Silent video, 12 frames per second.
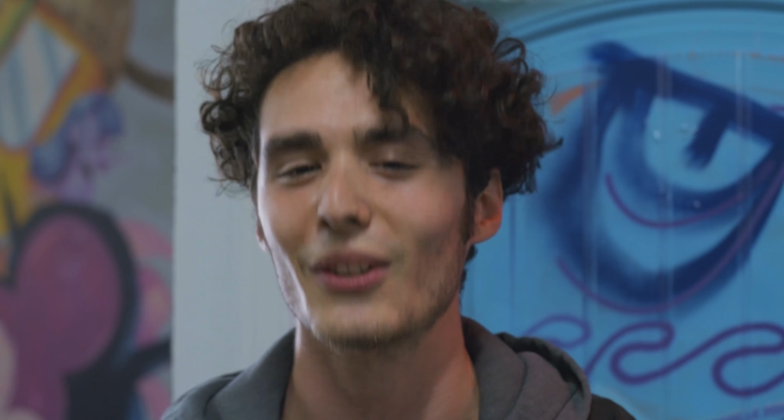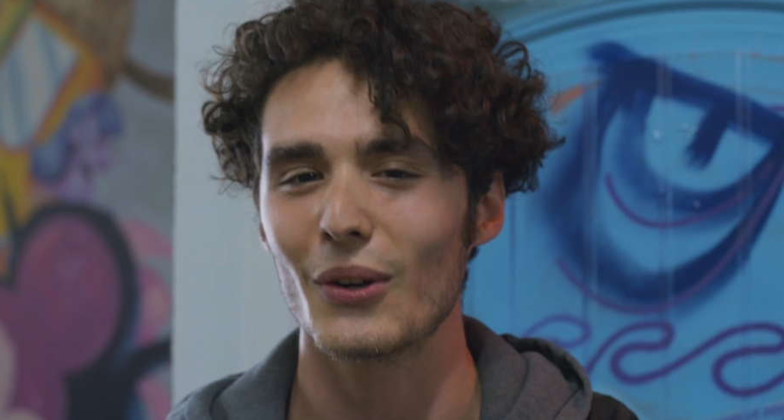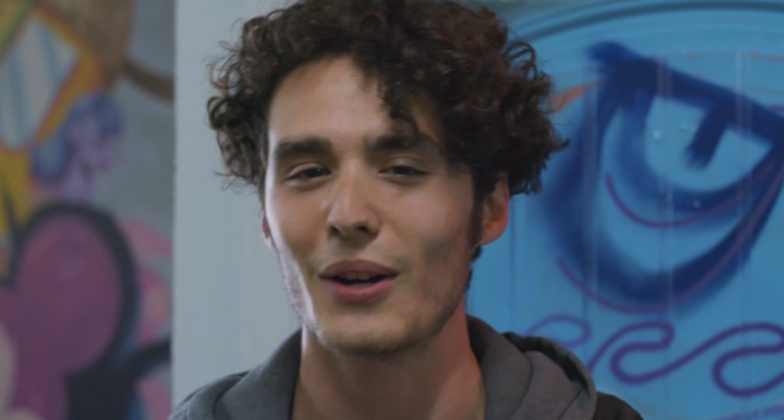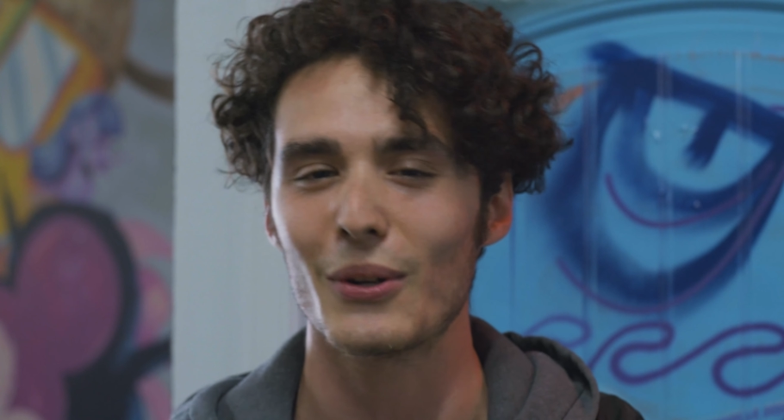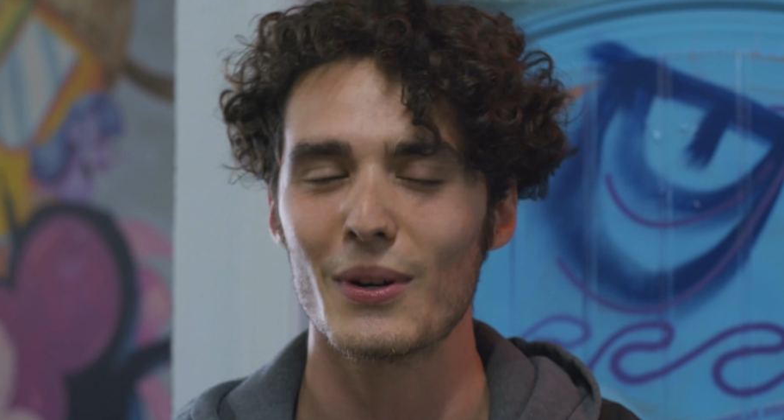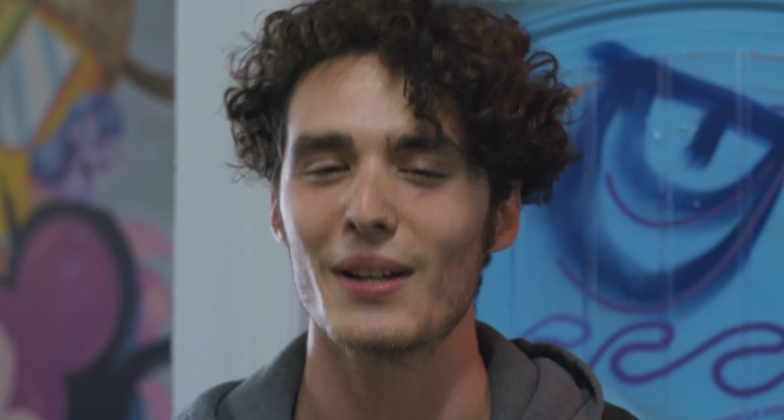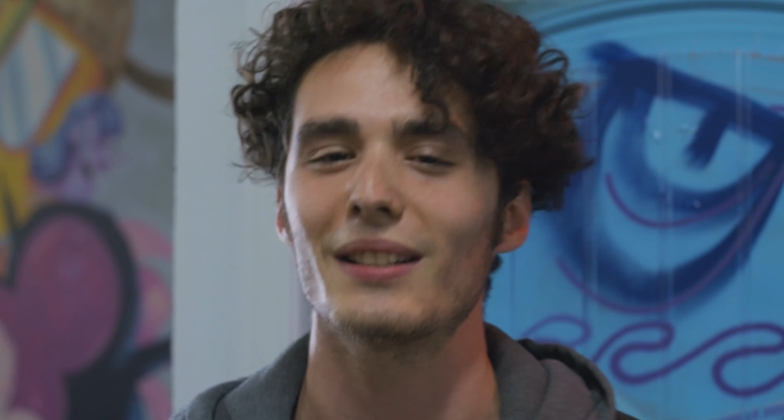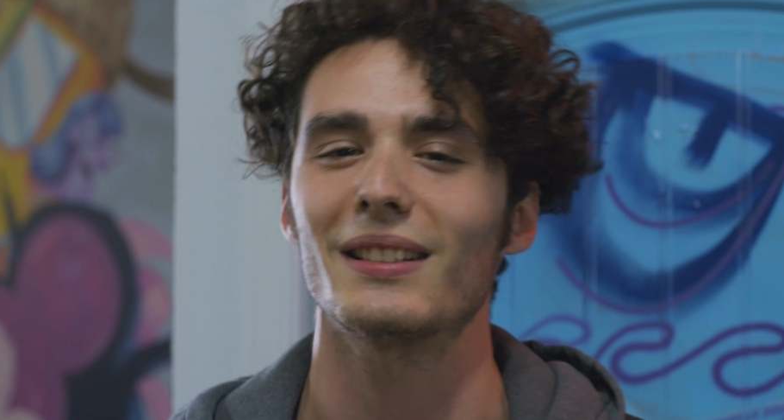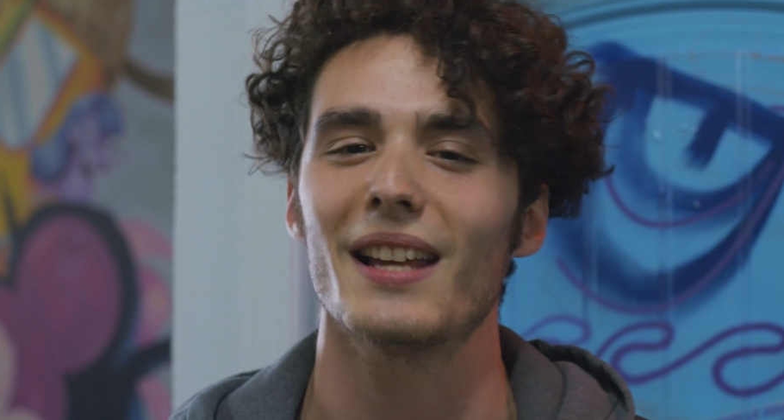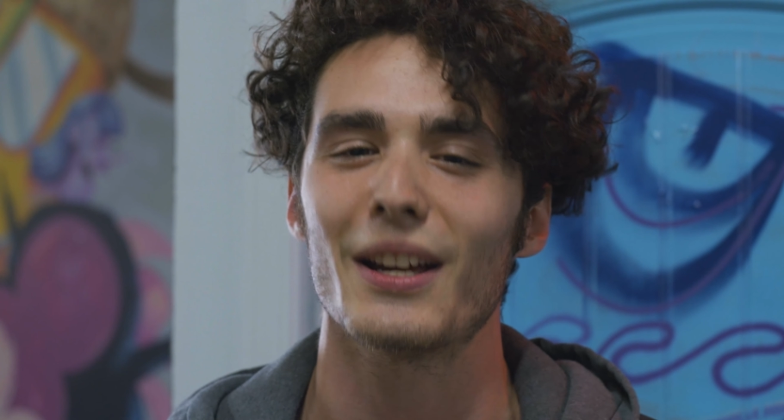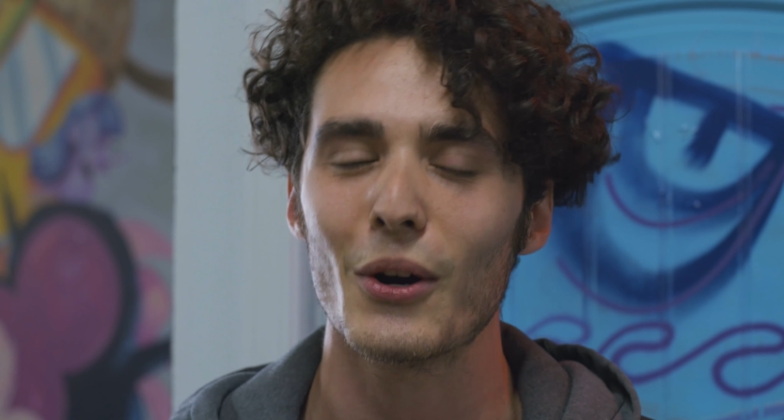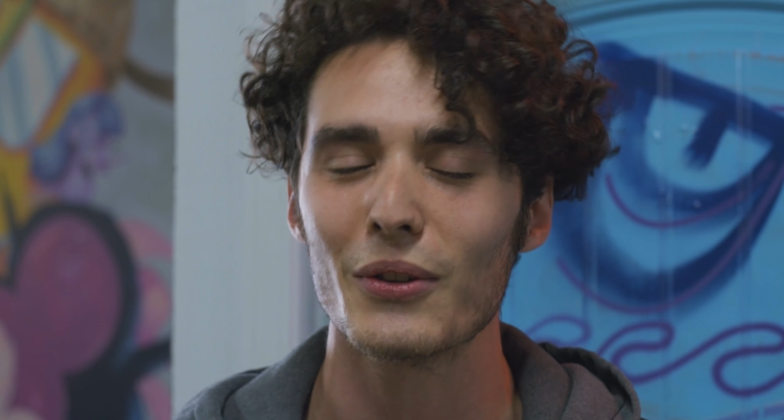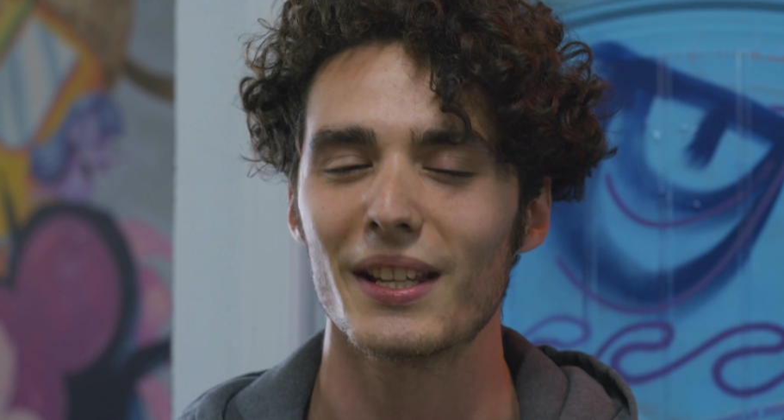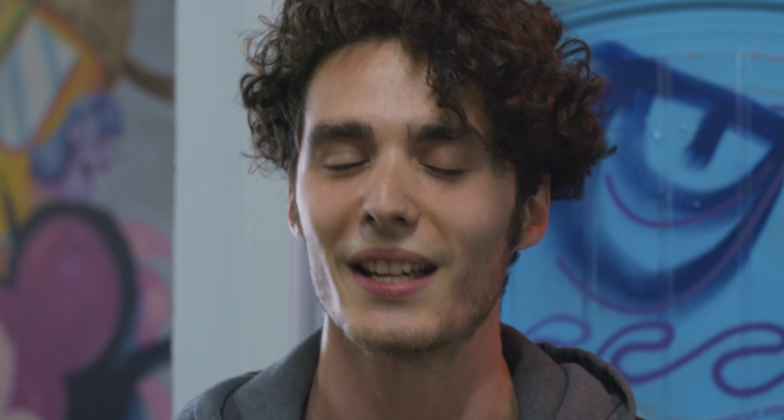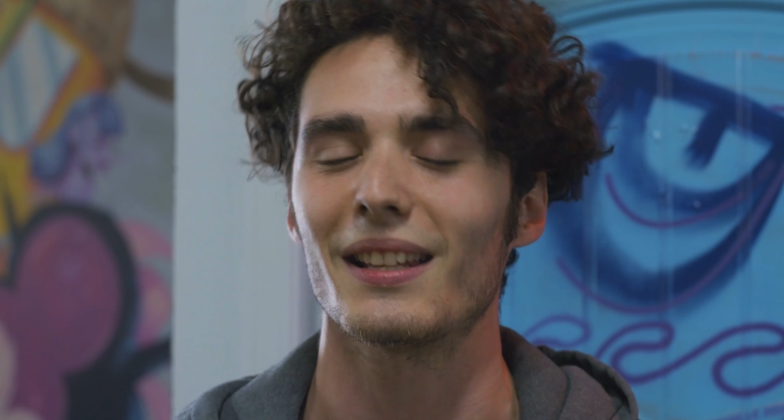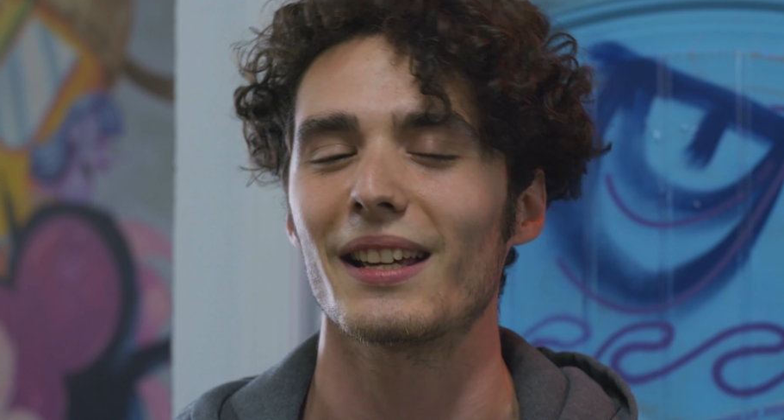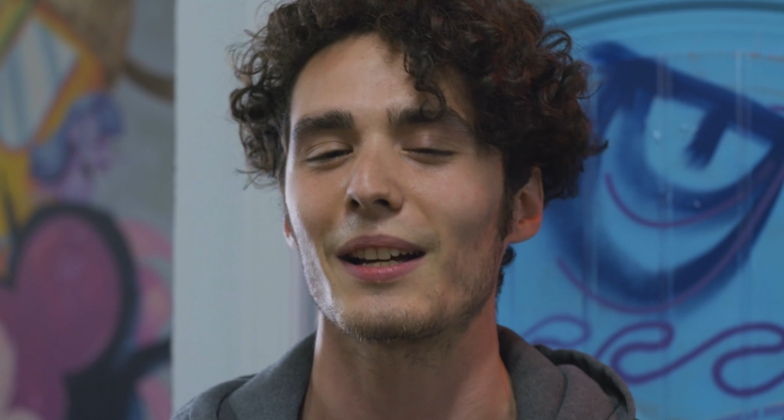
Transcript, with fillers: So I'll go ahead and like own that.